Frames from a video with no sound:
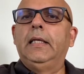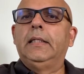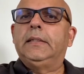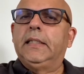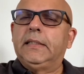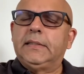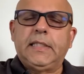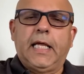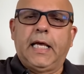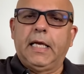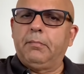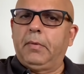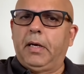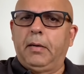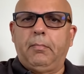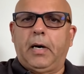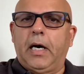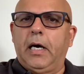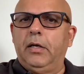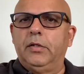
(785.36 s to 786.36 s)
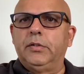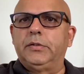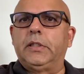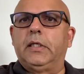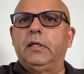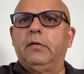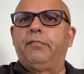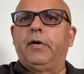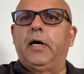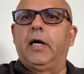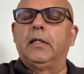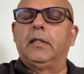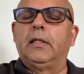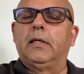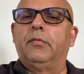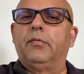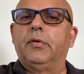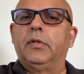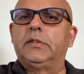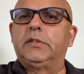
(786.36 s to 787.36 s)
Just like my biological
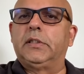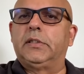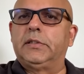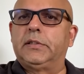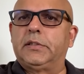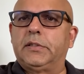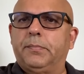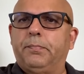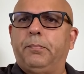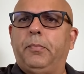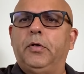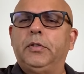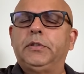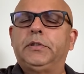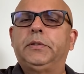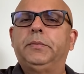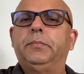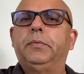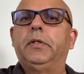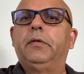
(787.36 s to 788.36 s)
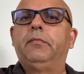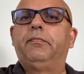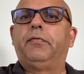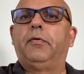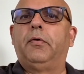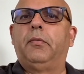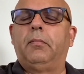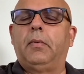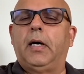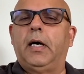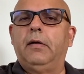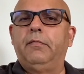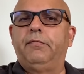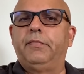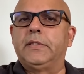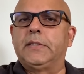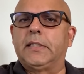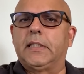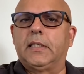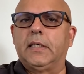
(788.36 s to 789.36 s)
father was responsible for my
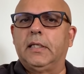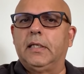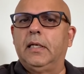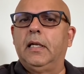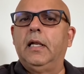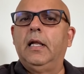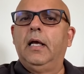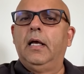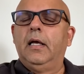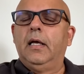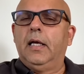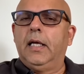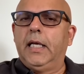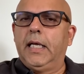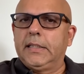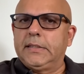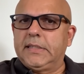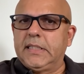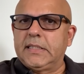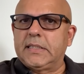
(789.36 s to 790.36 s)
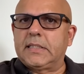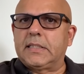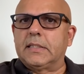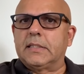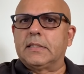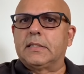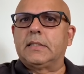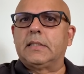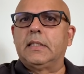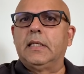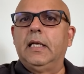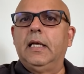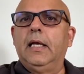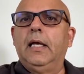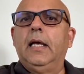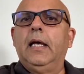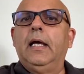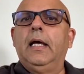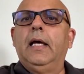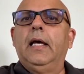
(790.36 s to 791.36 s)
physical existence.
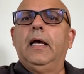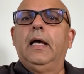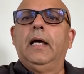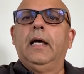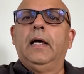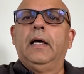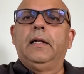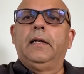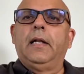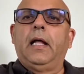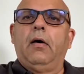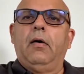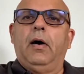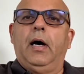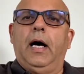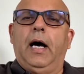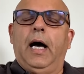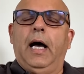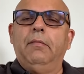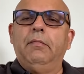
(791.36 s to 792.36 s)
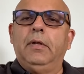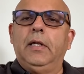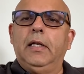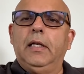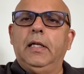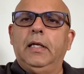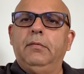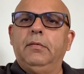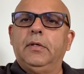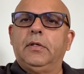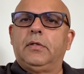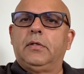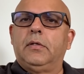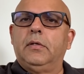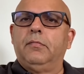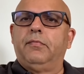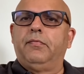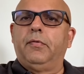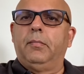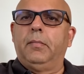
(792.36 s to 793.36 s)
Now, I will leave
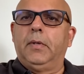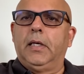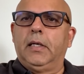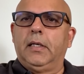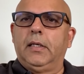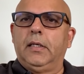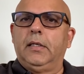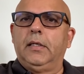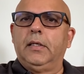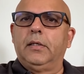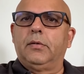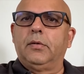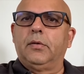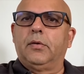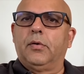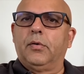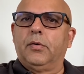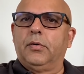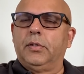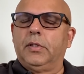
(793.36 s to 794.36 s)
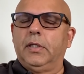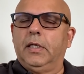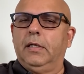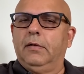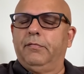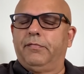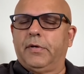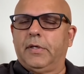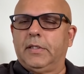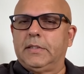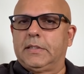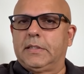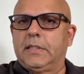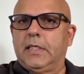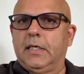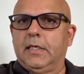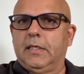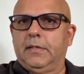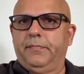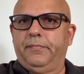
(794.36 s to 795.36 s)
it for my reader to draw the inference
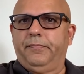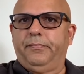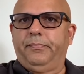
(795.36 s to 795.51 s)
here.